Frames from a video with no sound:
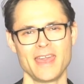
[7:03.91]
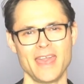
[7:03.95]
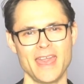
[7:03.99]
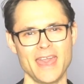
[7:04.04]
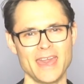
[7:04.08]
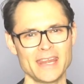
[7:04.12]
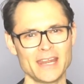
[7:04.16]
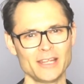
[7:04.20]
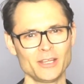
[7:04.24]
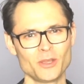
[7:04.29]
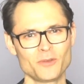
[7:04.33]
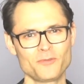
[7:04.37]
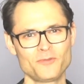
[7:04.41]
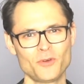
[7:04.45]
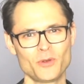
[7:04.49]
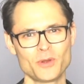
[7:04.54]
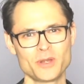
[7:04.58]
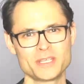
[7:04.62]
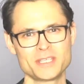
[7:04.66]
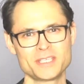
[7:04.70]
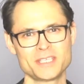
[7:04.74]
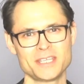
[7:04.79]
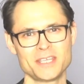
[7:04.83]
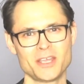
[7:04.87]
And I look
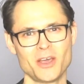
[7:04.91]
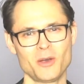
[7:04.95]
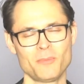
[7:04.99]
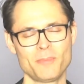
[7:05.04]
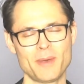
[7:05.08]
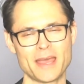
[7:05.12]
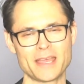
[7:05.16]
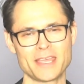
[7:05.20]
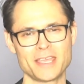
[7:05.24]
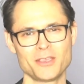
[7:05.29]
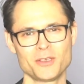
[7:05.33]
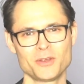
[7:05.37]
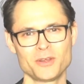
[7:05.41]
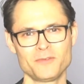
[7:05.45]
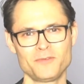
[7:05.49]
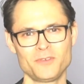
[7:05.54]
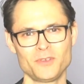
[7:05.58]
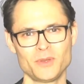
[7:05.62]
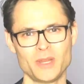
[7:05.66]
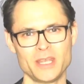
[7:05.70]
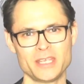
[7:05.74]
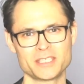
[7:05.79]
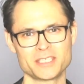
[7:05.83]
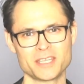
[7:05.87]
forward to seeing you all back here in a
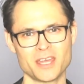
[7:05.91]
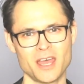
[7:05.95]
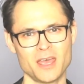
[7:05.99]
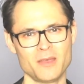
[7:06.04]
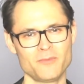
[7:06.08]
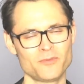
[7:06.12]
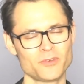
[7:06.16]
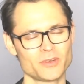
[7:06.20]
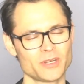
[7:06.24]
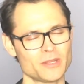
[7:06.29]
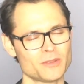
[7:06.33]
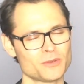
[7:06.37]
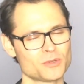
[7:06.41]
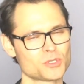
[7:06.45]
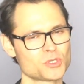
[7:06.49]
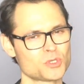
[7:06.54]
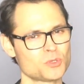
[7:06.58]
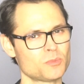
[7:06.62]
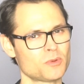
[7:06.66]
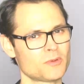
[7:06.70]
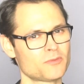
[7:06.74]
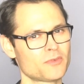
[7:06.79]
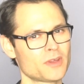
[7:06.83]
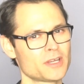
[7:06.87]
few days' time for another
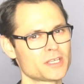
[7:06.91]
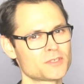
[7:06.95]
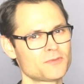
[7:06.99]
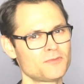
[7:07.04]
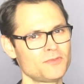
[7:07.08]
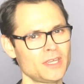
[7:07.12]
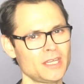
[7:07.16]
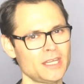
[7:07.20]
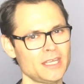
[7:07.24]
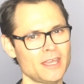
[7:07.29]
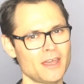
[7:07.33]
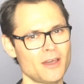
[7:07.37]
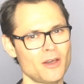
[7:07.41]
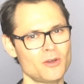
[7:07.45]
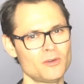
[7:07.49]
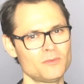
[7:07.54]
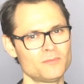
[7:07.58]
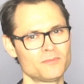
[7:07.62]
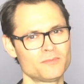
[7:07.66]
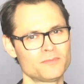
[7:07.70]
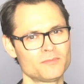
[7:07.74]
super fresh video.